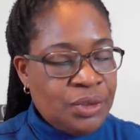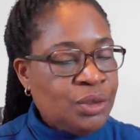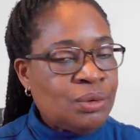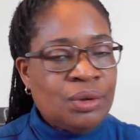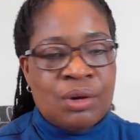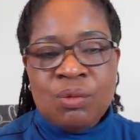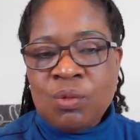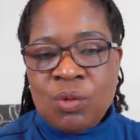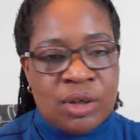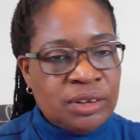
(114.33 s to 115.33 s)
You
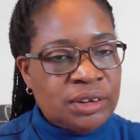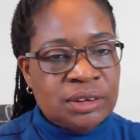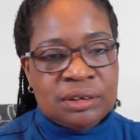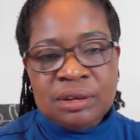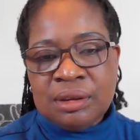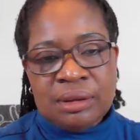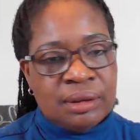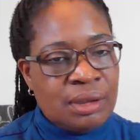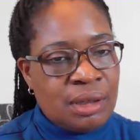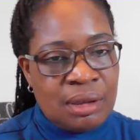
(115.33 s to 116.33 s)
don't want
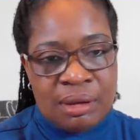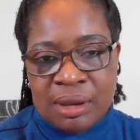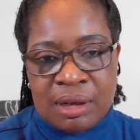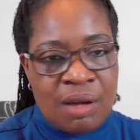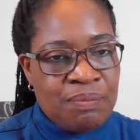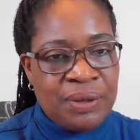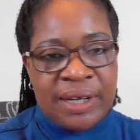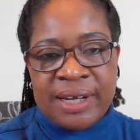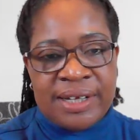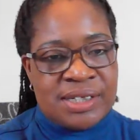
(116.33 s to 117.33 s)
a
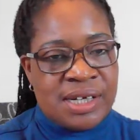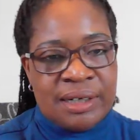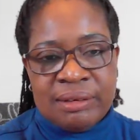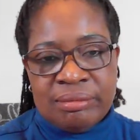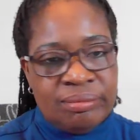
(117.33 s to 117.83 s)
complicated